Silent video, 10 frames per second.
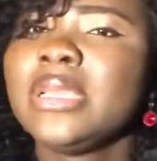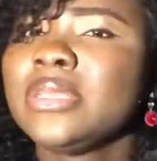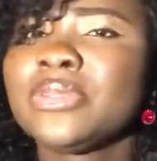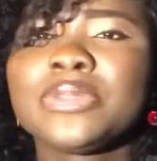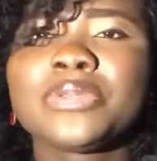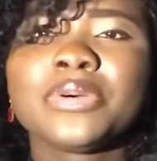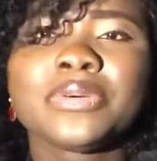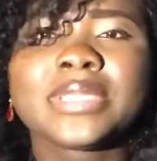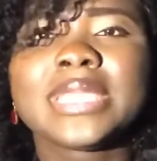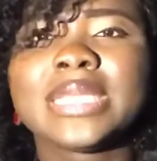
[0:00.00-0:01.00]
Not all
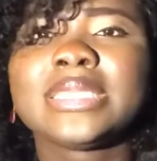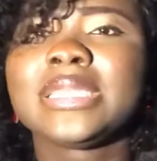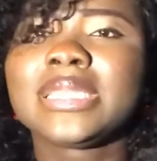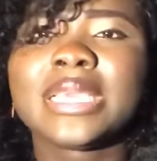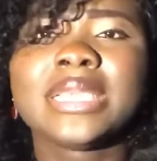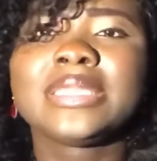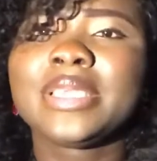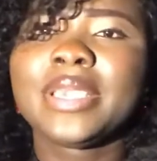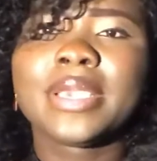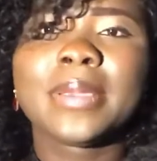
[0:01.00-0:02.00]
starting gets
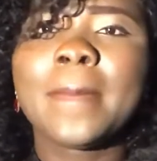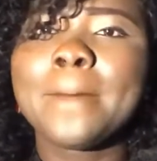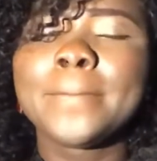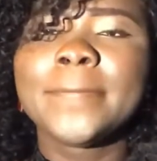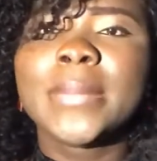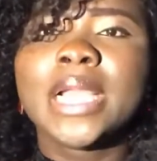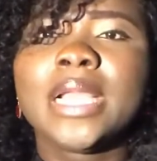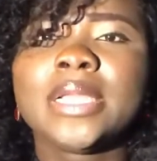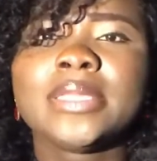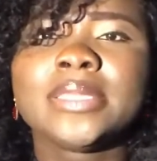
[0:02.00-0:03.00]
here.
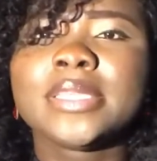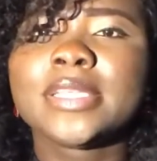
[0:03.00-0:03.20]
And